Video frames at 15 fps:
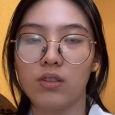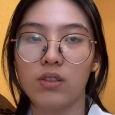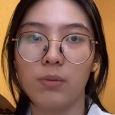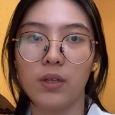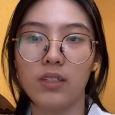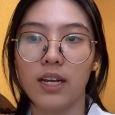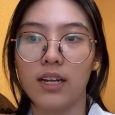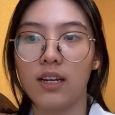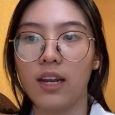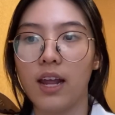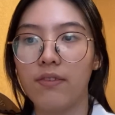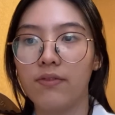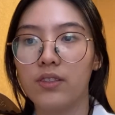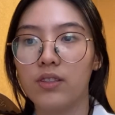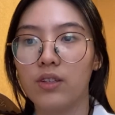space at the
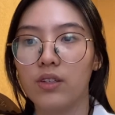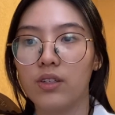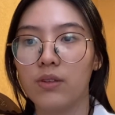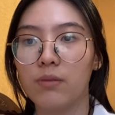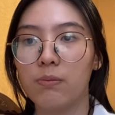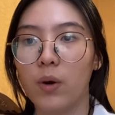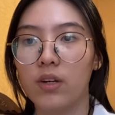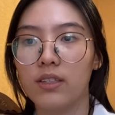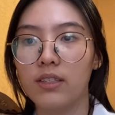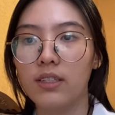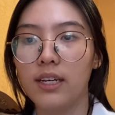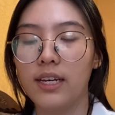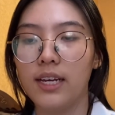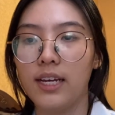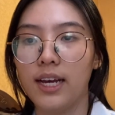left sternal border
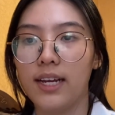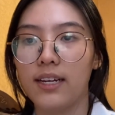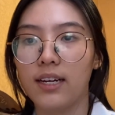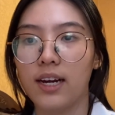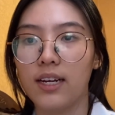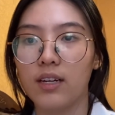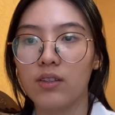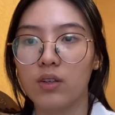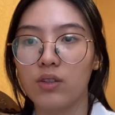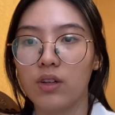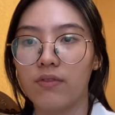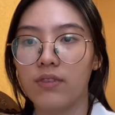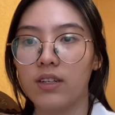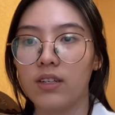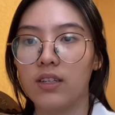at the cardiac notch of
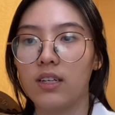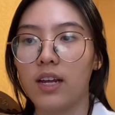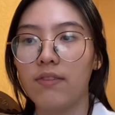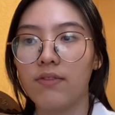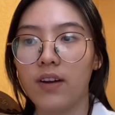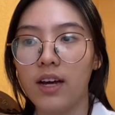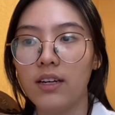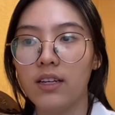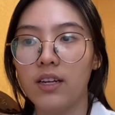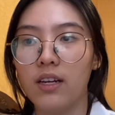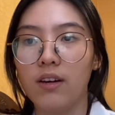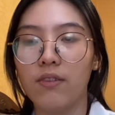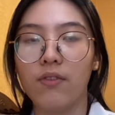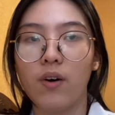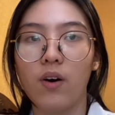the left lung
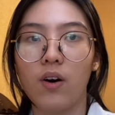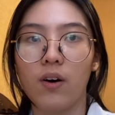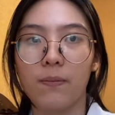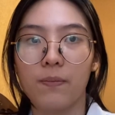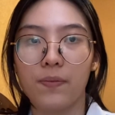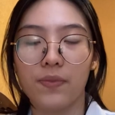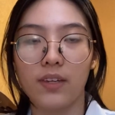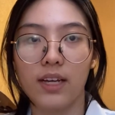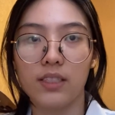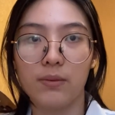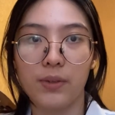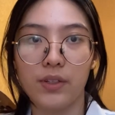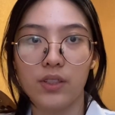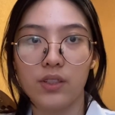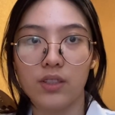for
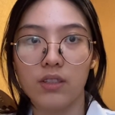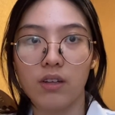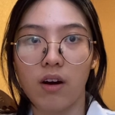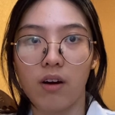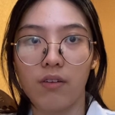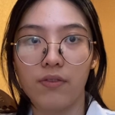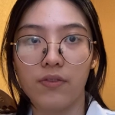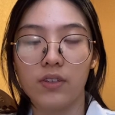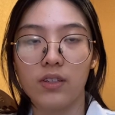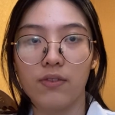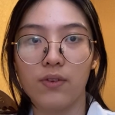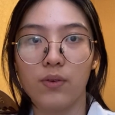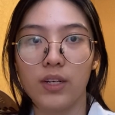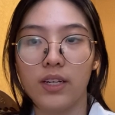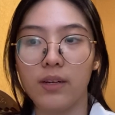aspirations of
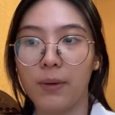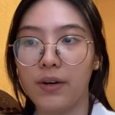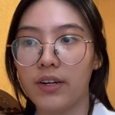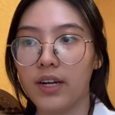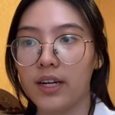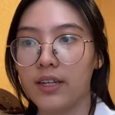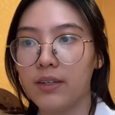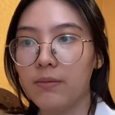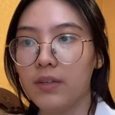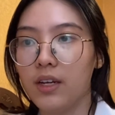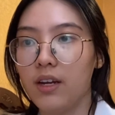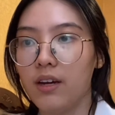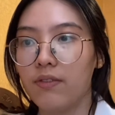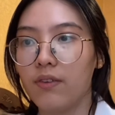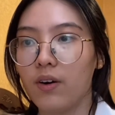fluid in the pericardium.
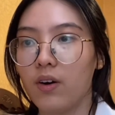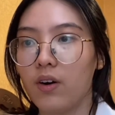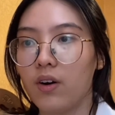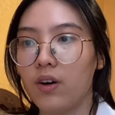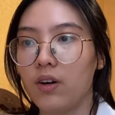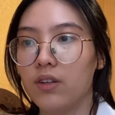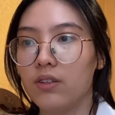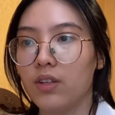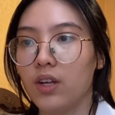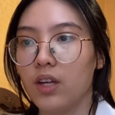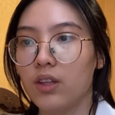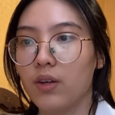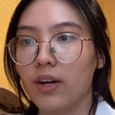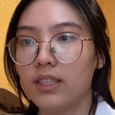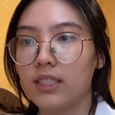For
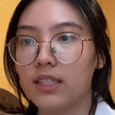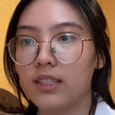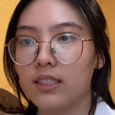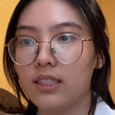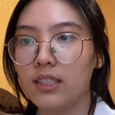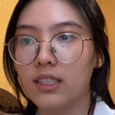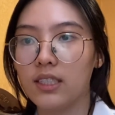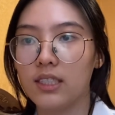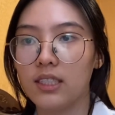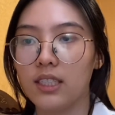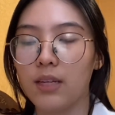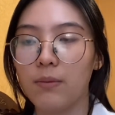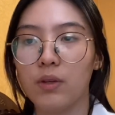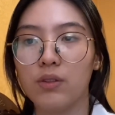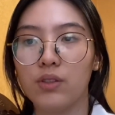thoracentesis in the
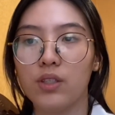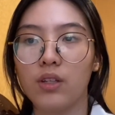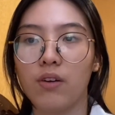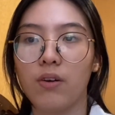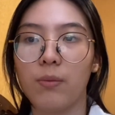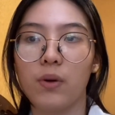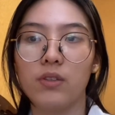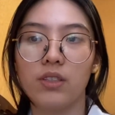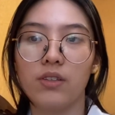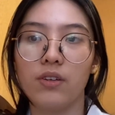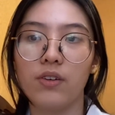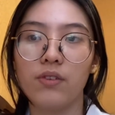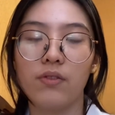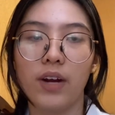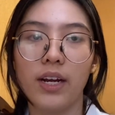sitting position on the
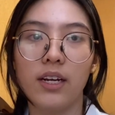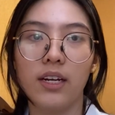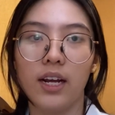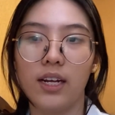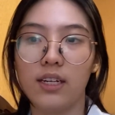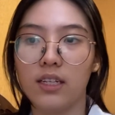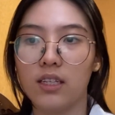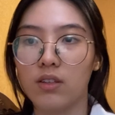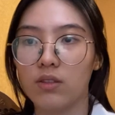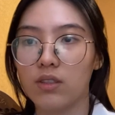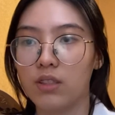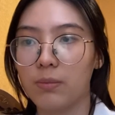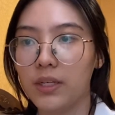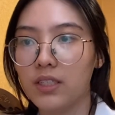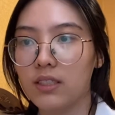posterior right 8 intercostal
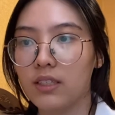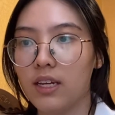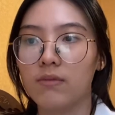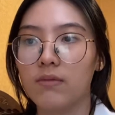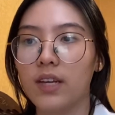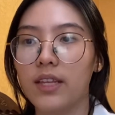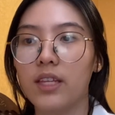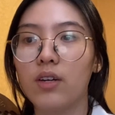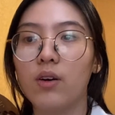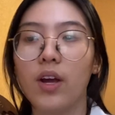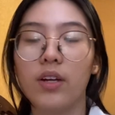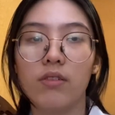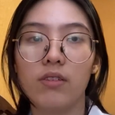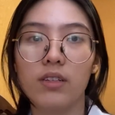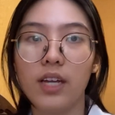space,
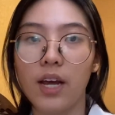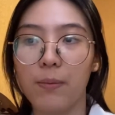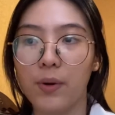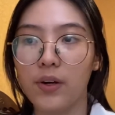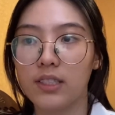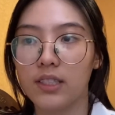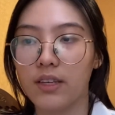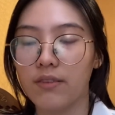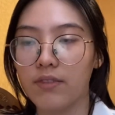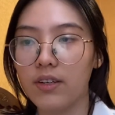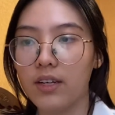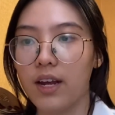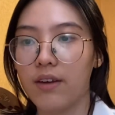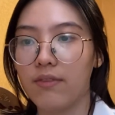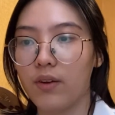anticoagulant heparin is given
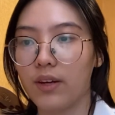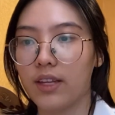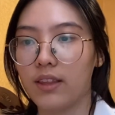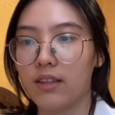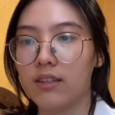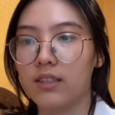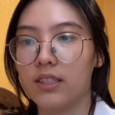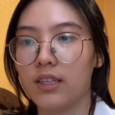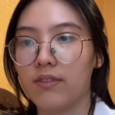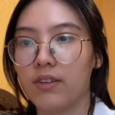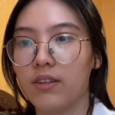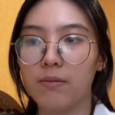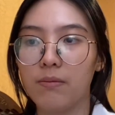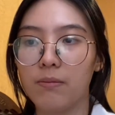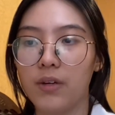and folic catheter is
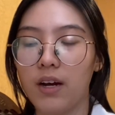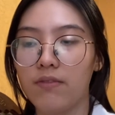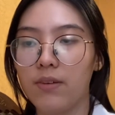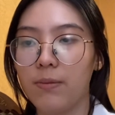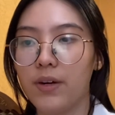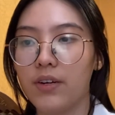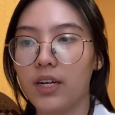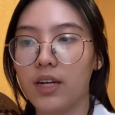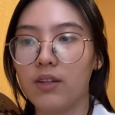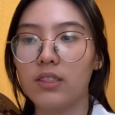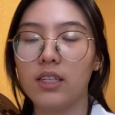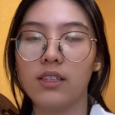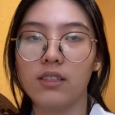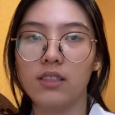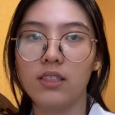given. After
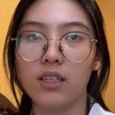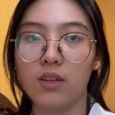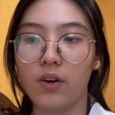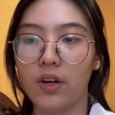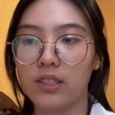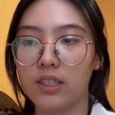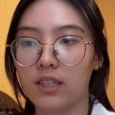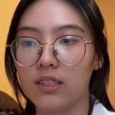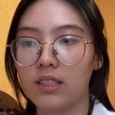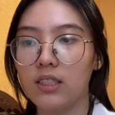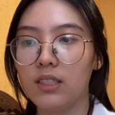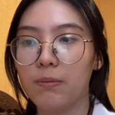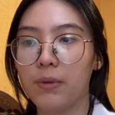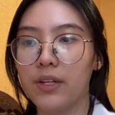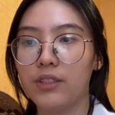pericardiocentesis and
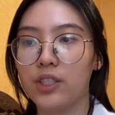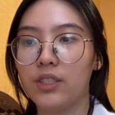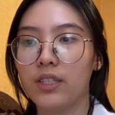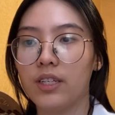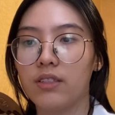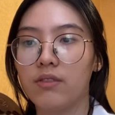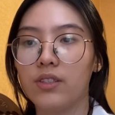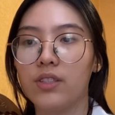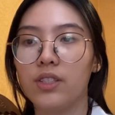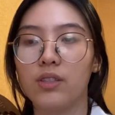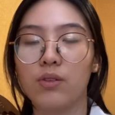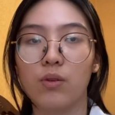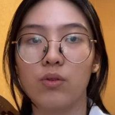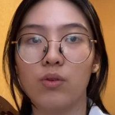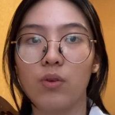thoracentesis, plain chest X-ray is
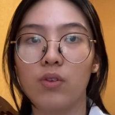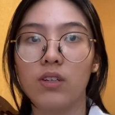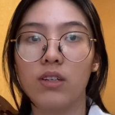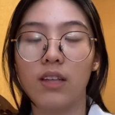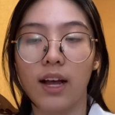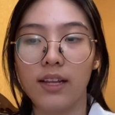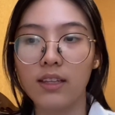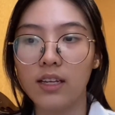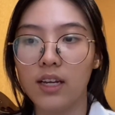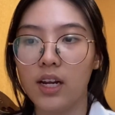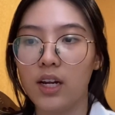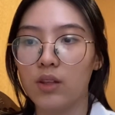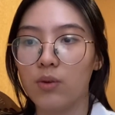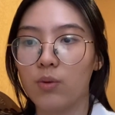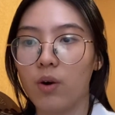also done
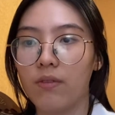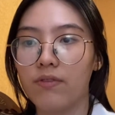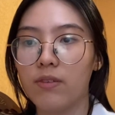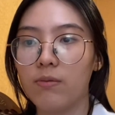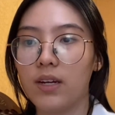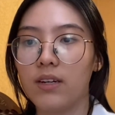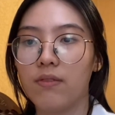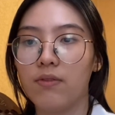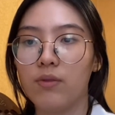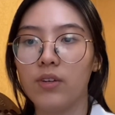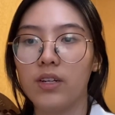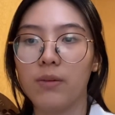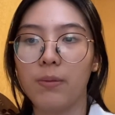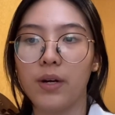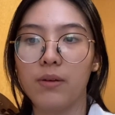to confirm that the fluid
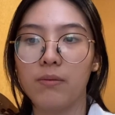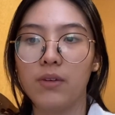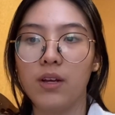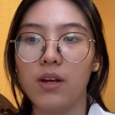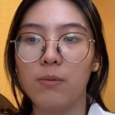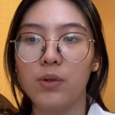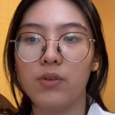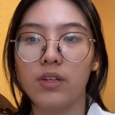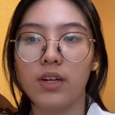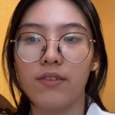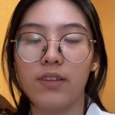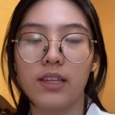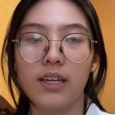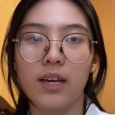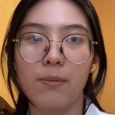in the pleural
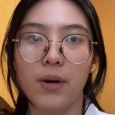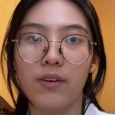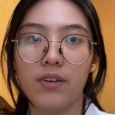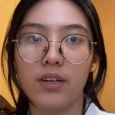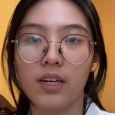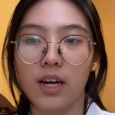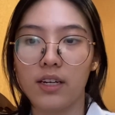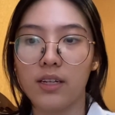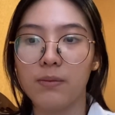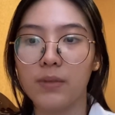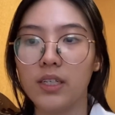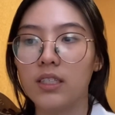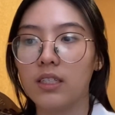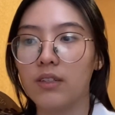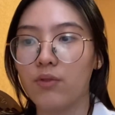cavity and pericardium
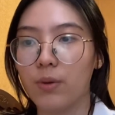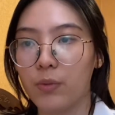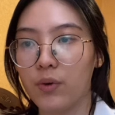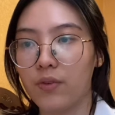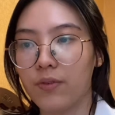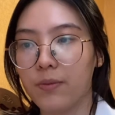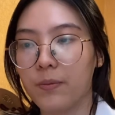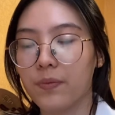is removed.